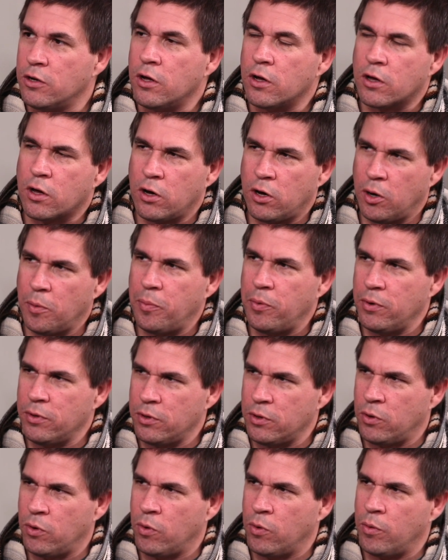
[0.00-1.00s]
in a couple
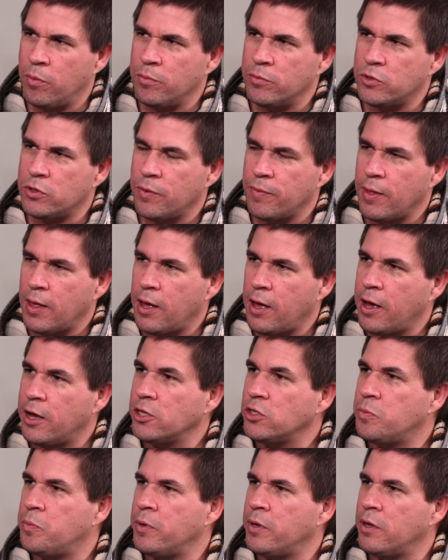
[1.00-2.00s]
of the homes
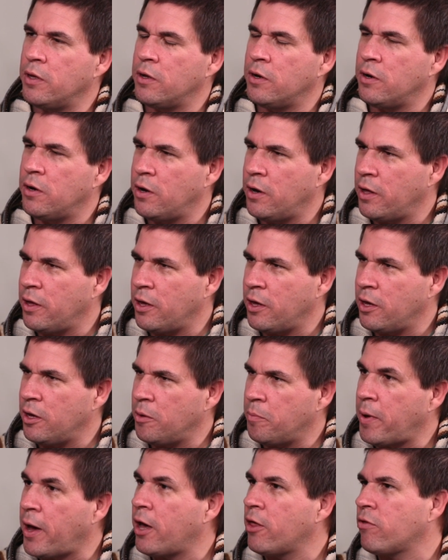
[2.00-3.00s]
has been
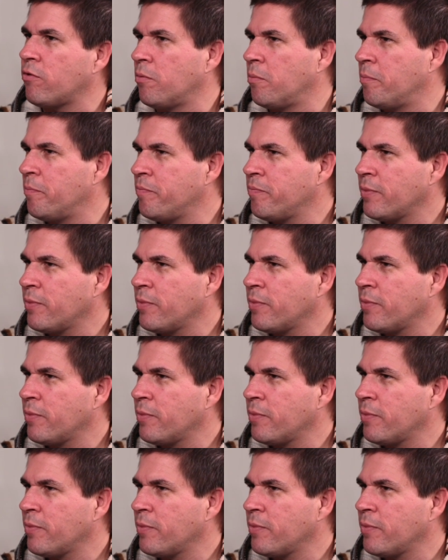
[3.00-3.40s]
a bathroom.